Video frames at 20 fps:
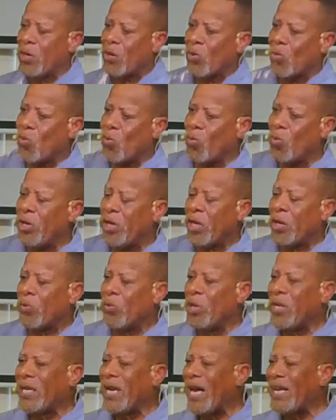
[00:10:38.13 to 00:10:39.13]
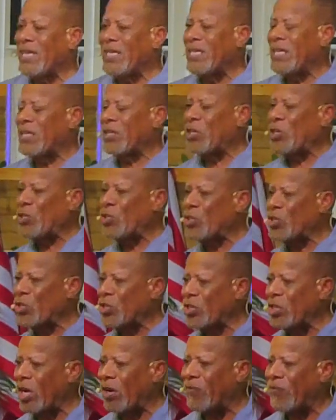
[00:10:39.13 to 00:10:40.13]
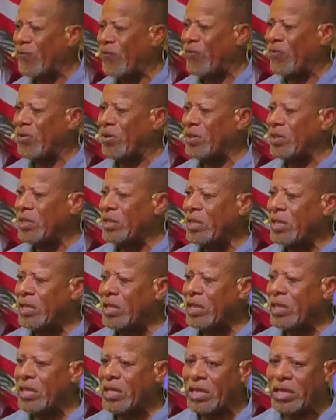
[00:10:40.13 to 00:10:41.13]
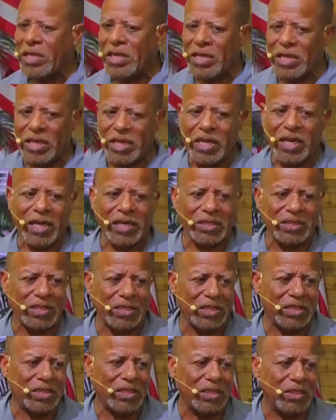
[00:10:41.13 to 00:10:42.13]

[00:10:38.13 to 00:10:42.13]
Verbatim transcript: we we got to get this stuff in us.